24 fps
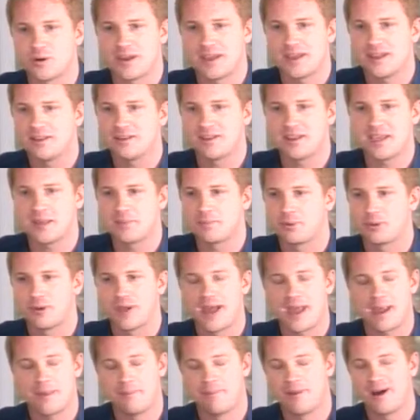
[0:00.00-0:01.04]
in league
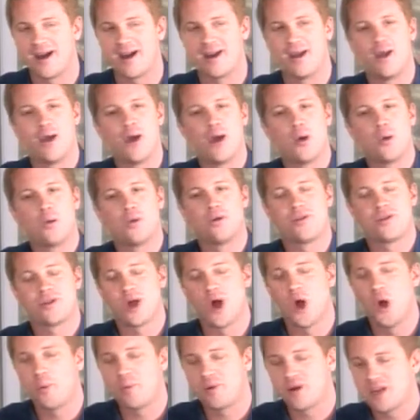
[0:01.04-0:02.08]
play, but with the
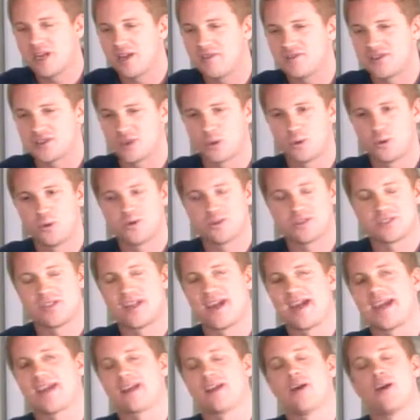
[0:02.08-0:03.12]
opening of schools
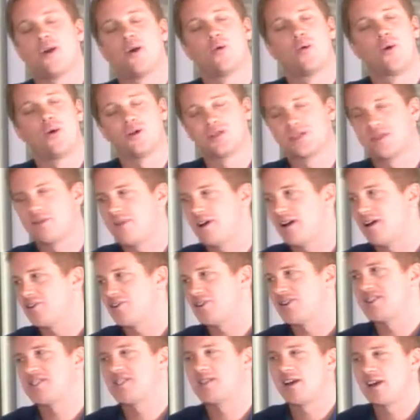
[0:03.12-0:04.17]
like Roosevelt
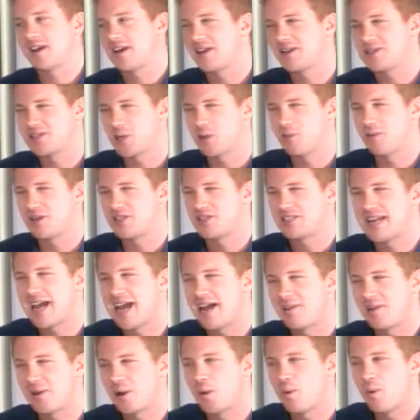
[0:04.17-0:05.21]
just sucking so much
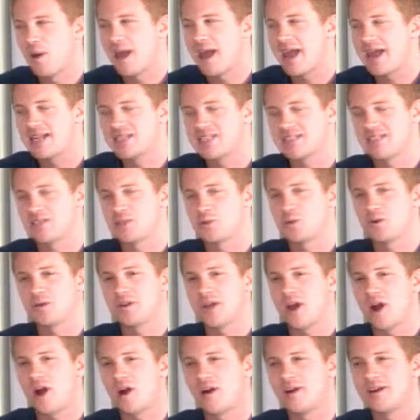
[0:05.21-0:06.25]
talent away, it's really
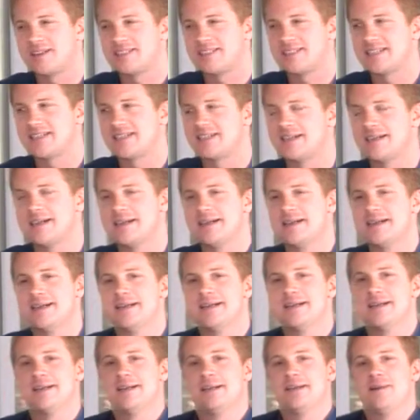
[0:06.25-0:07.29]
hard to
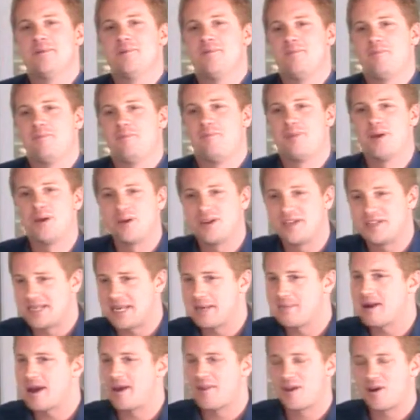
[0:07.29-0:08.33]
build a
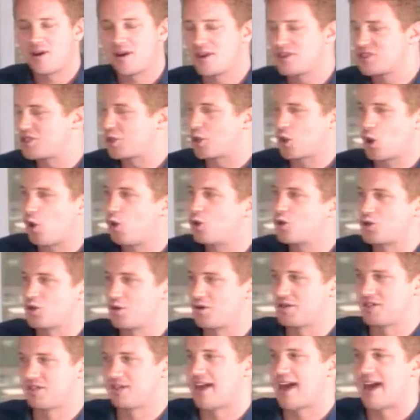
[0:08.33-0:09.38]
team out there because the culture
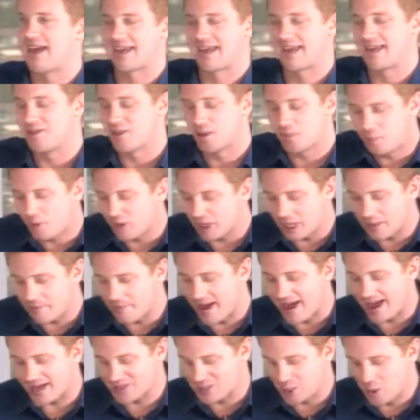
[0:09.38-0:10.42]
is lacking. And they're bringing
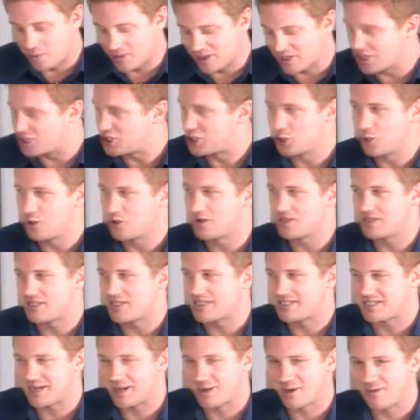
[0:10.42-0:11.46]
back so many juniors
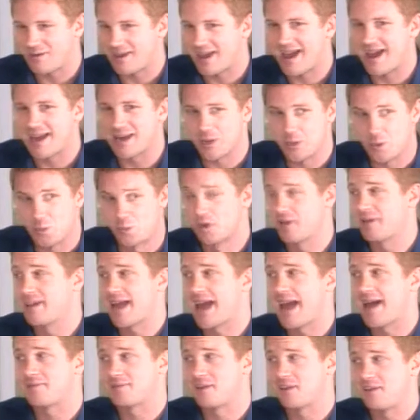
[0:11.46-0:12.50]
this year that you really
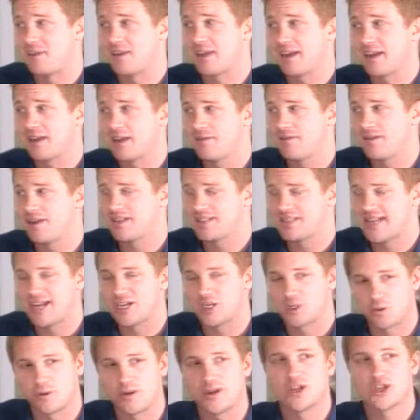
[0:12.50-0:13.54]
have to think of it as that
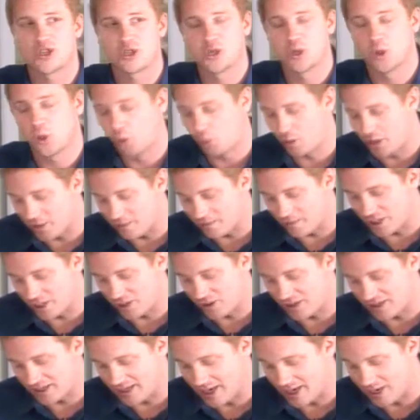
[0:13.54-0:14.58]
traditional
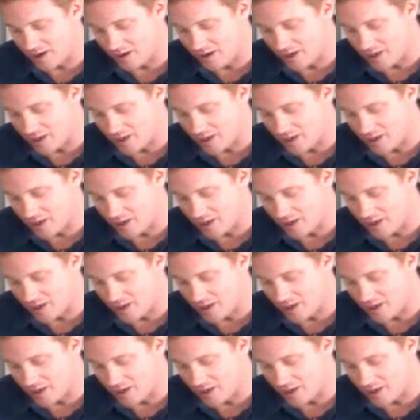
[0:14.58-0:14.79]
rebuilding year.